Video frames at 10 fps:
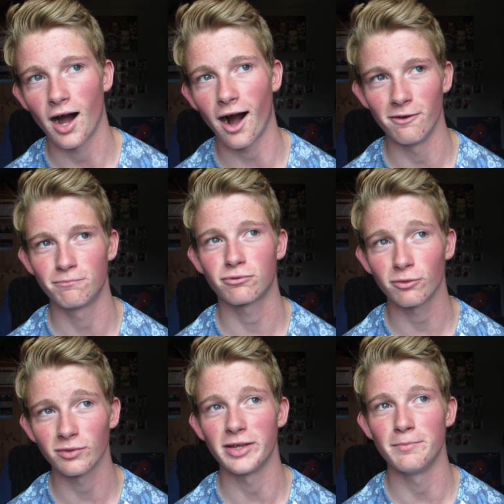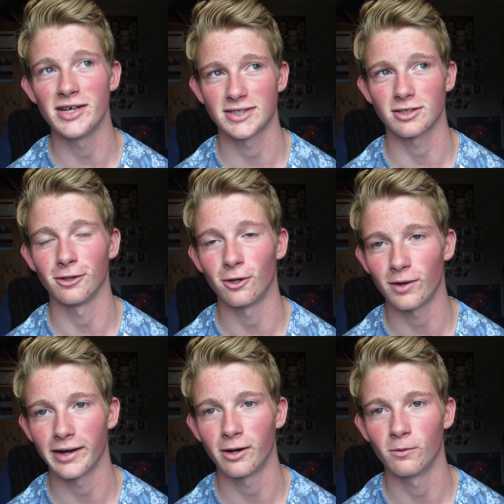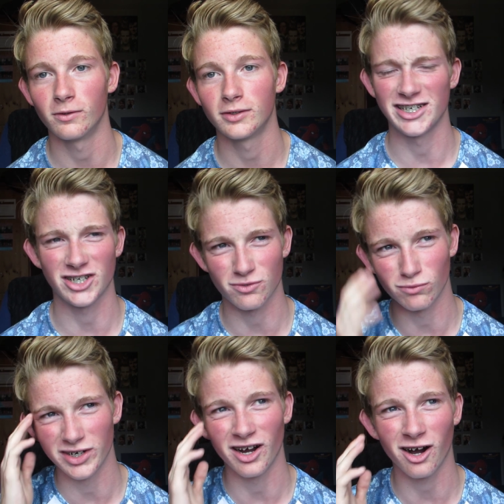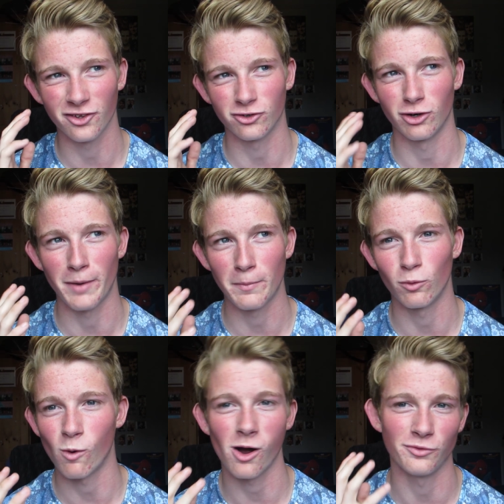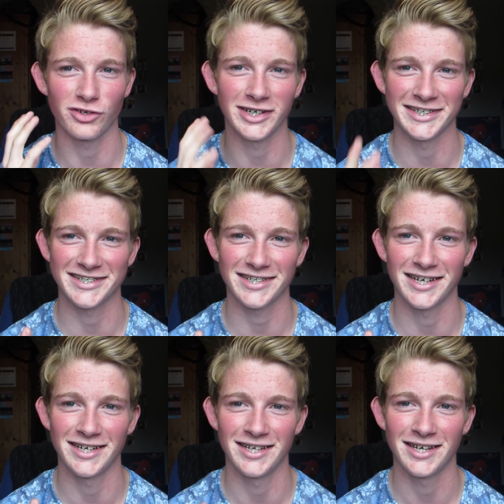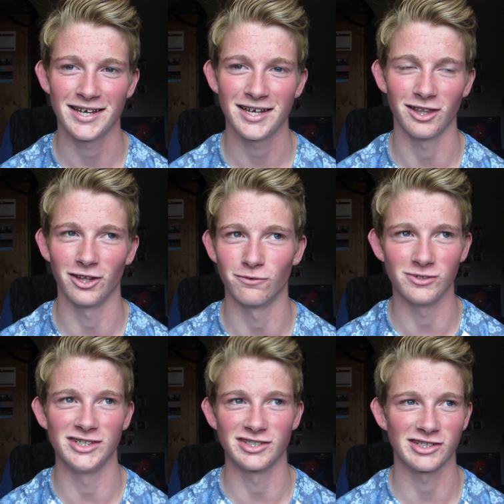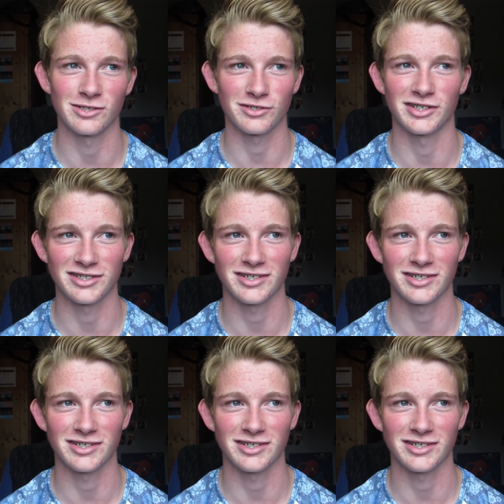I probably missed a lot out. It's just really hard to remember what I was gonna say, like the reasons I was gonna